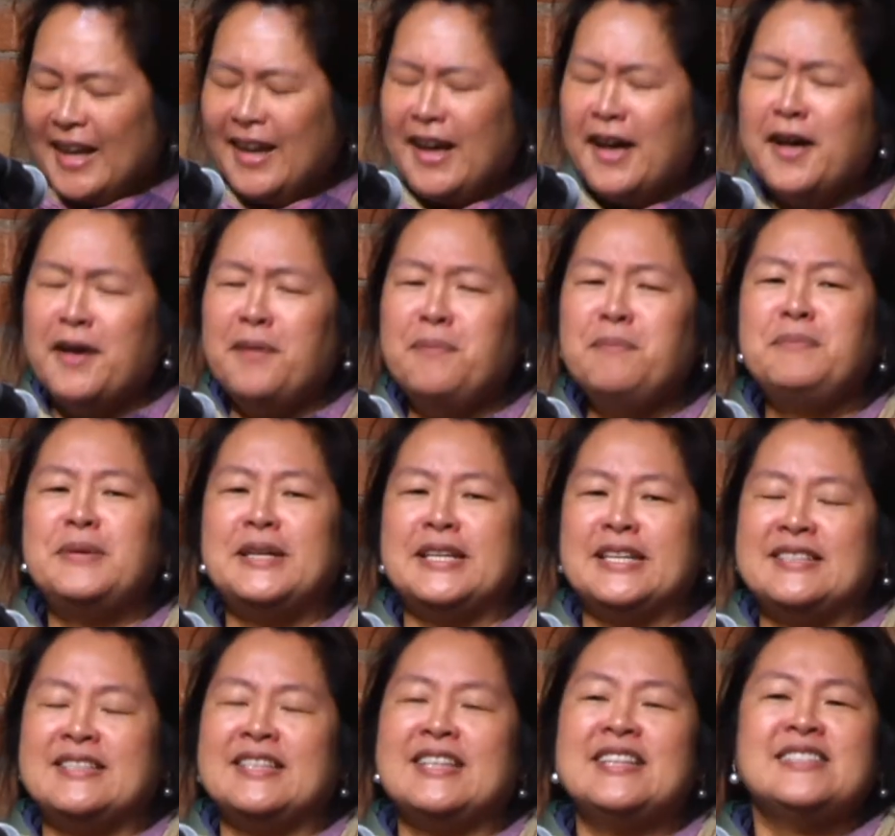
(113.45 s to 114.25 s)
um,
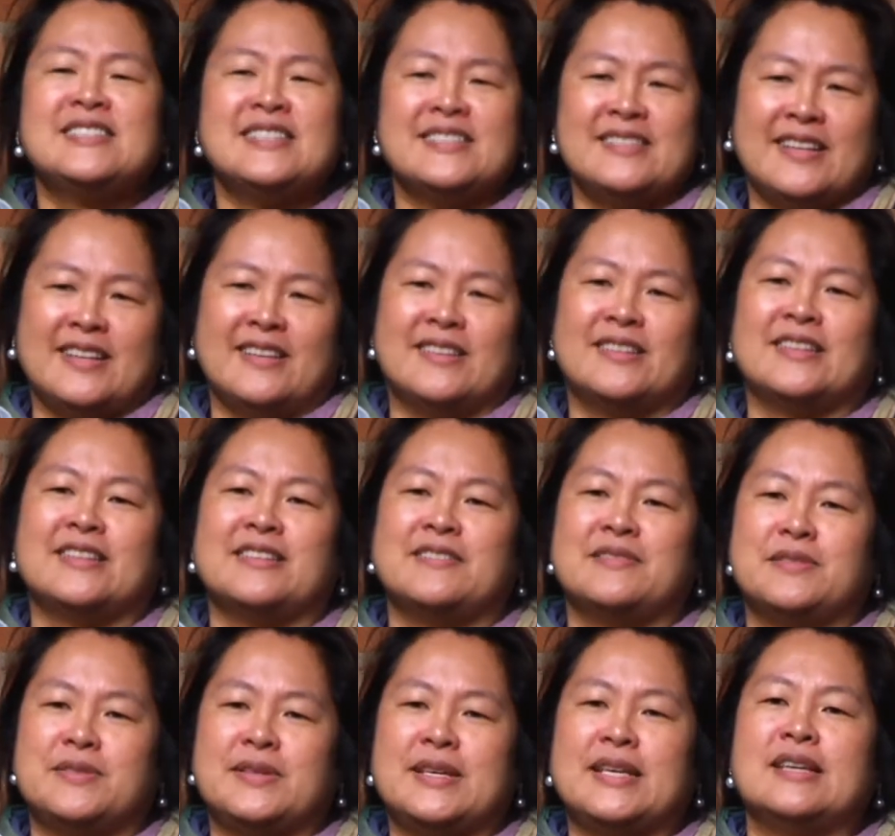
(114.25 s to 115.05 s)
but extinction
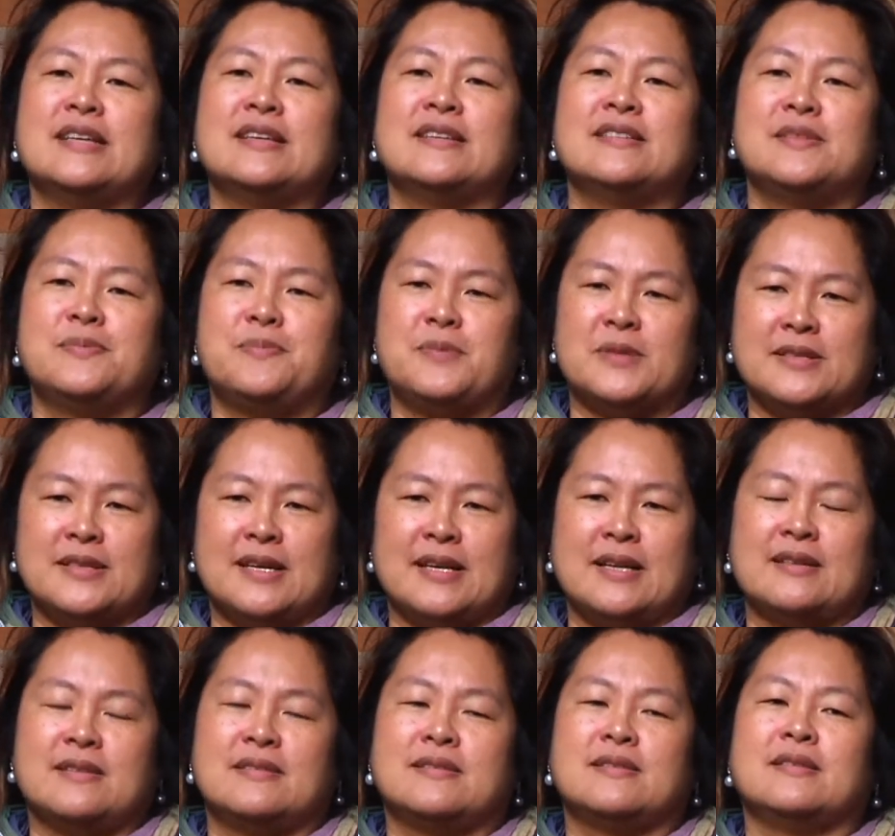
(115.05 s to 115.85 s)
narratives is
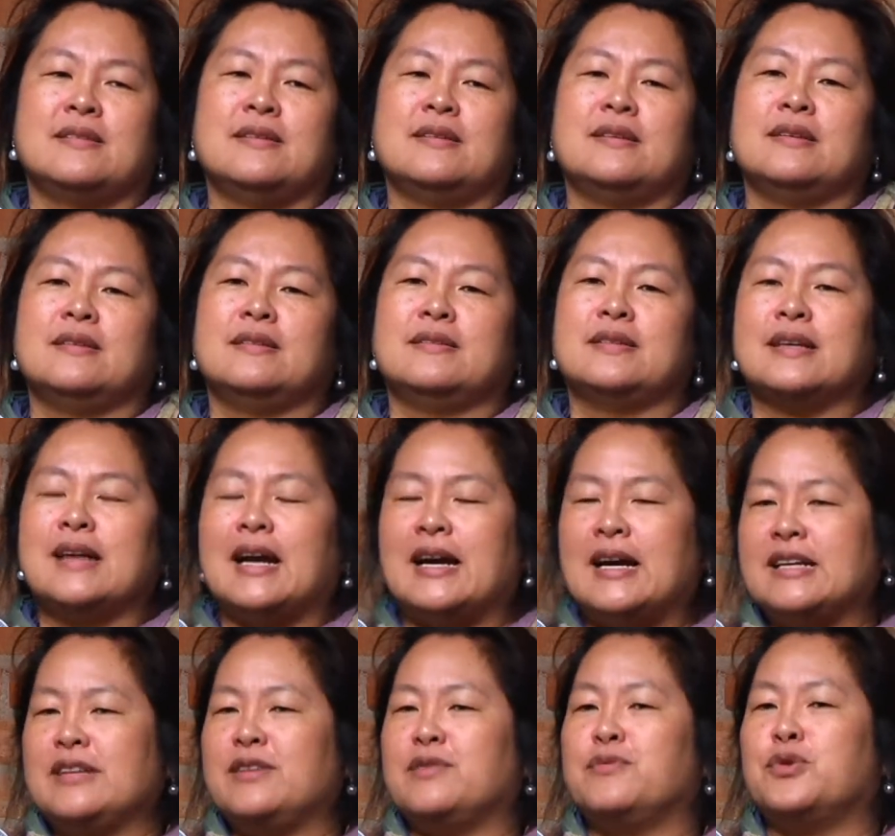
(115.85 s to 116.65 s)
precisely the
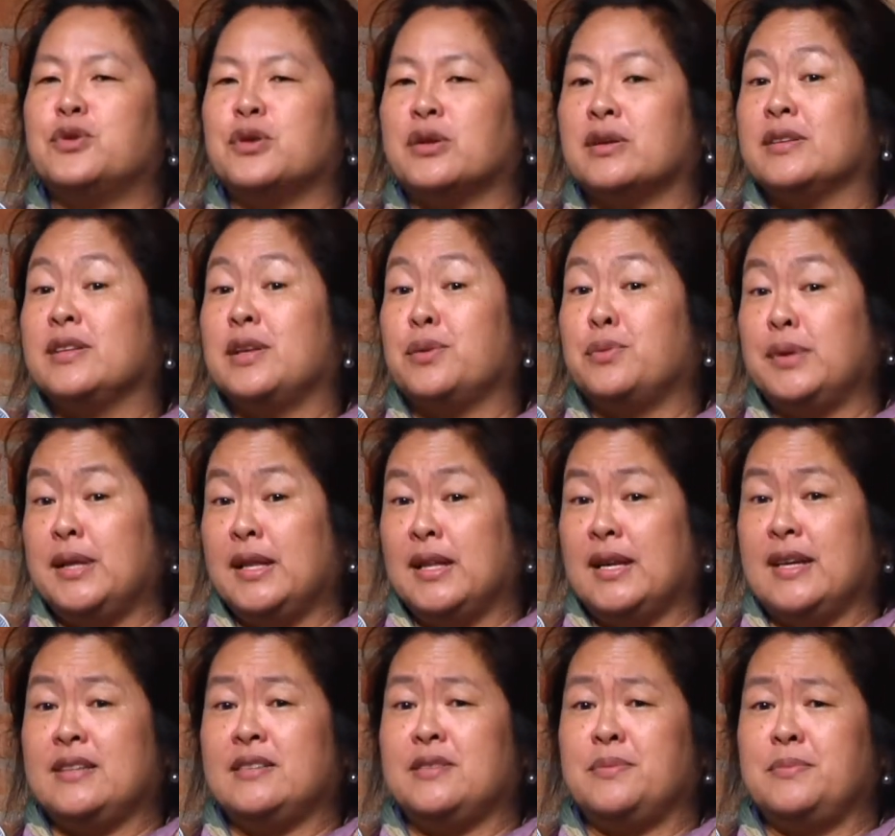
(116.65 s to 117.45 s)
kind of work that we
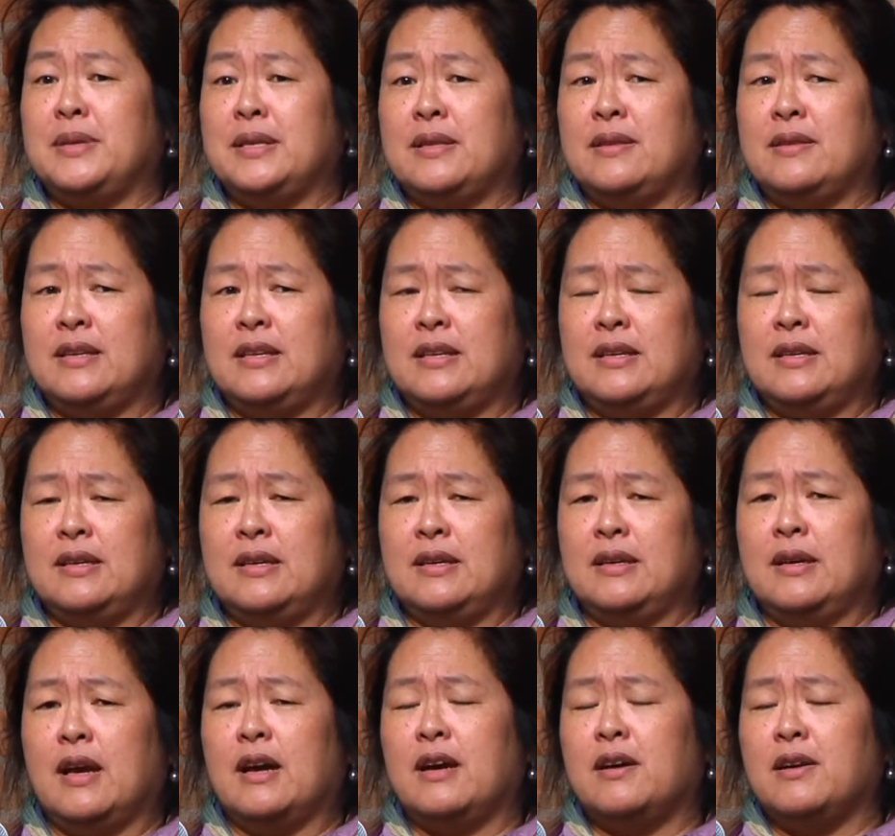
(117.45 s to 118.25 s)
like to be
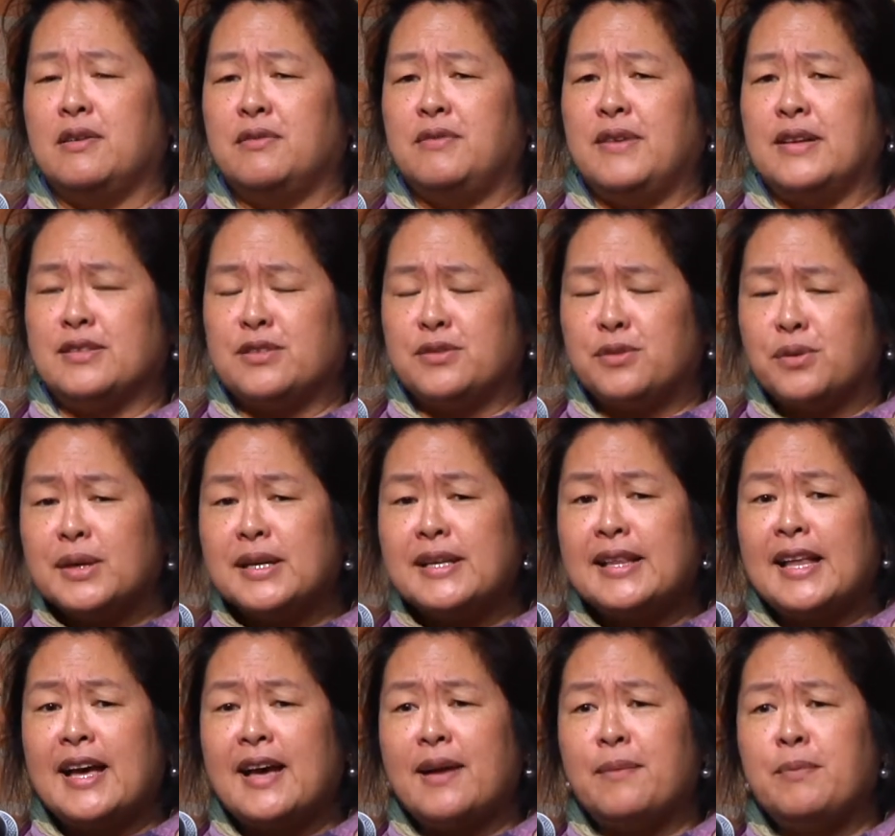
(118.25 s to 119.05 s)
thinking of at
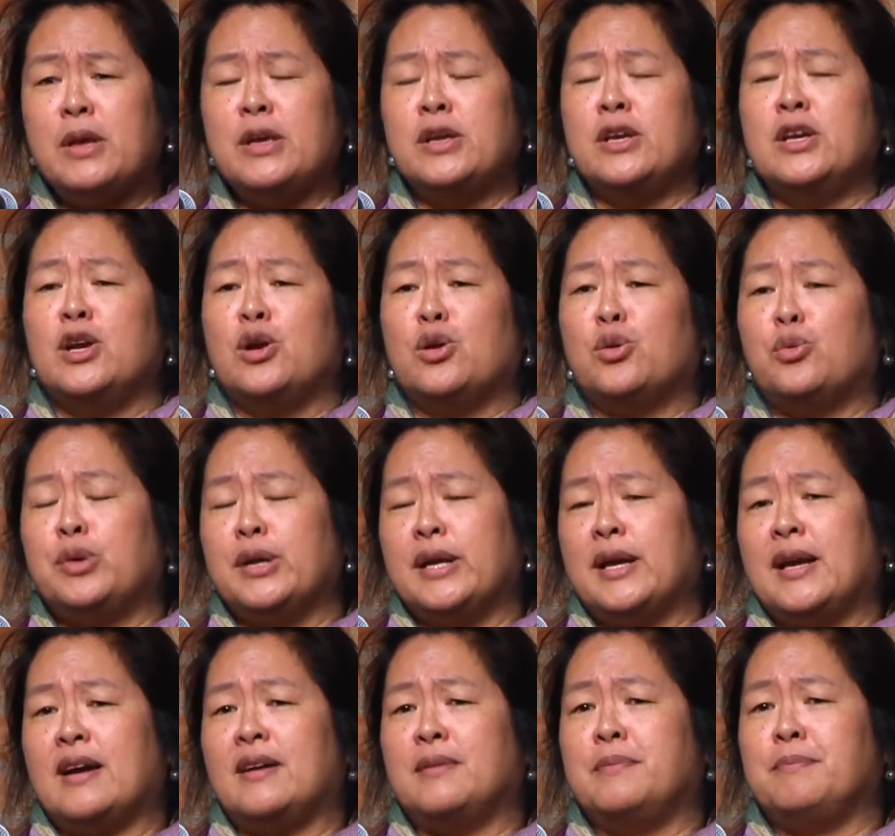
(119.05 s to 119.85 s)
Story Lab.
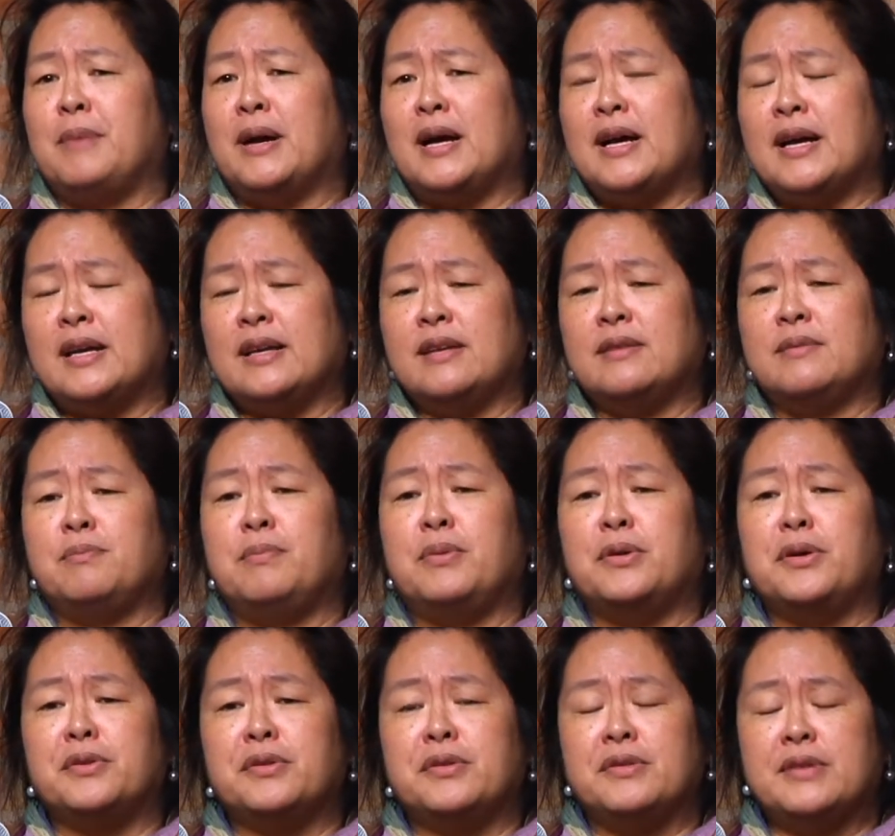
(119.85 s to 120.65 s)
We combine
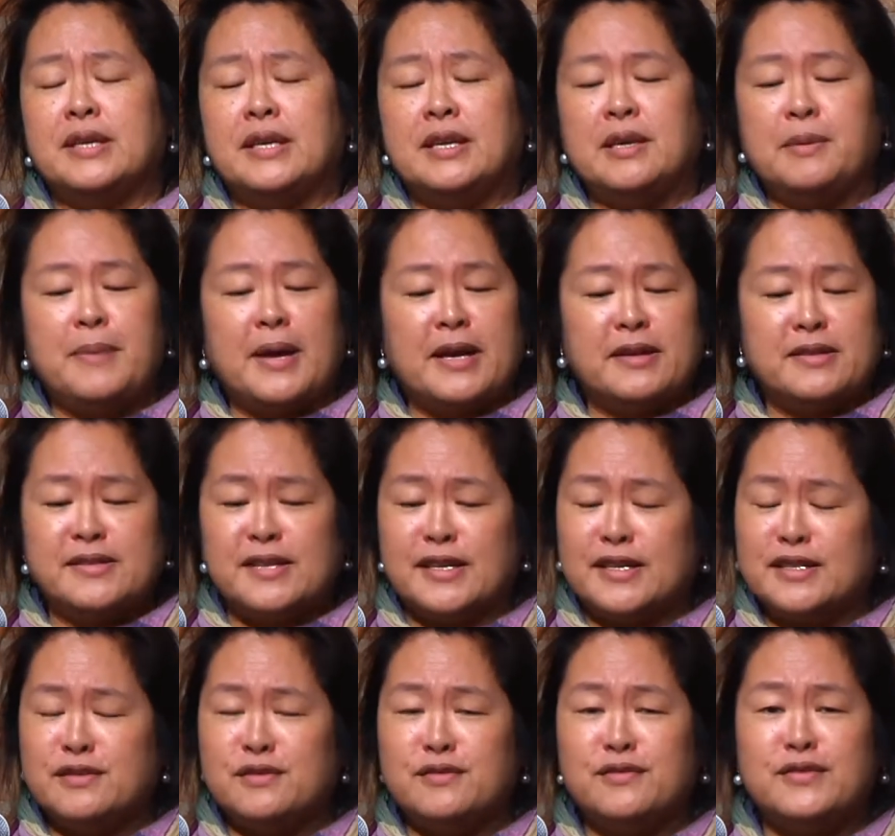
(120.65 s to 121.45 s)
both thinking about
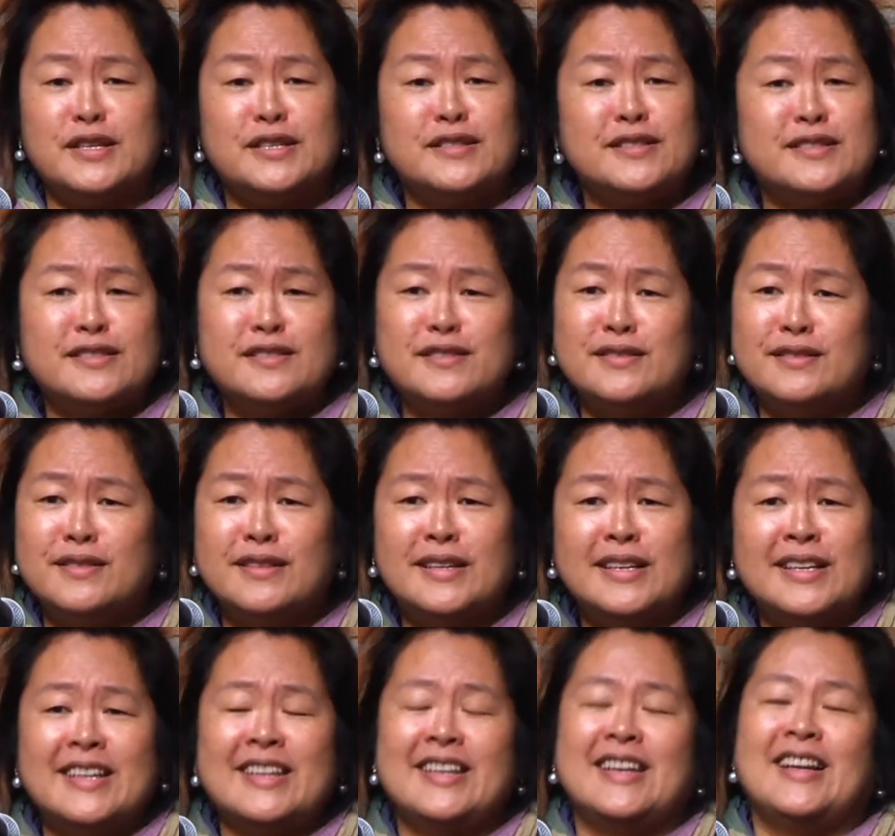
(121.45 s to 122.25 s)
science fiction,
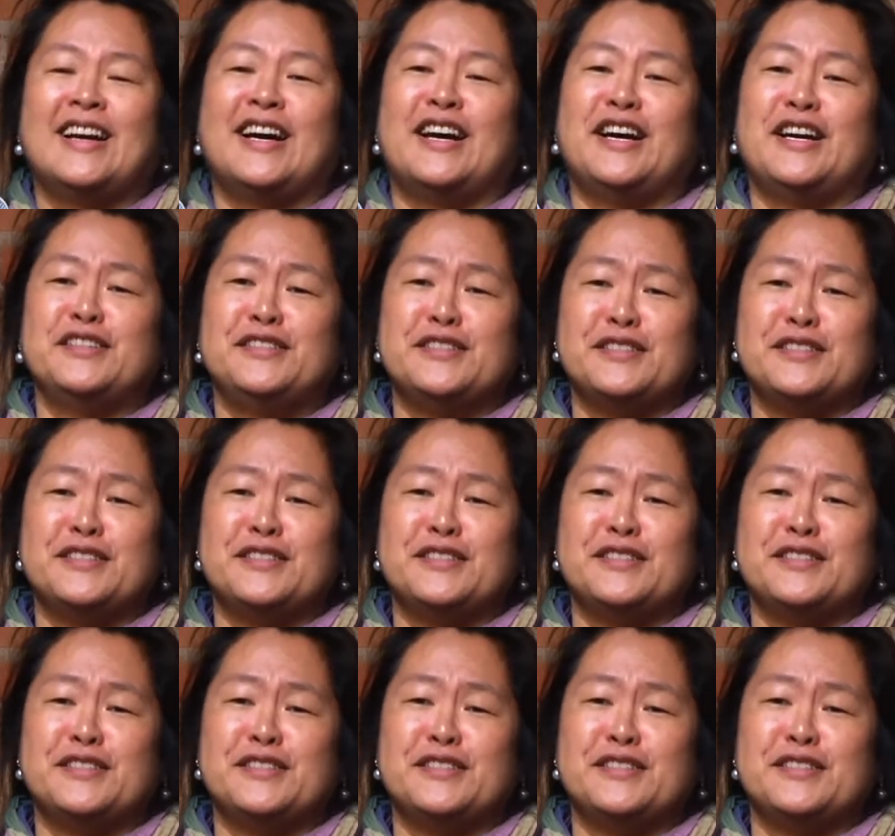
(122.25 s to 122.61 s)
uh,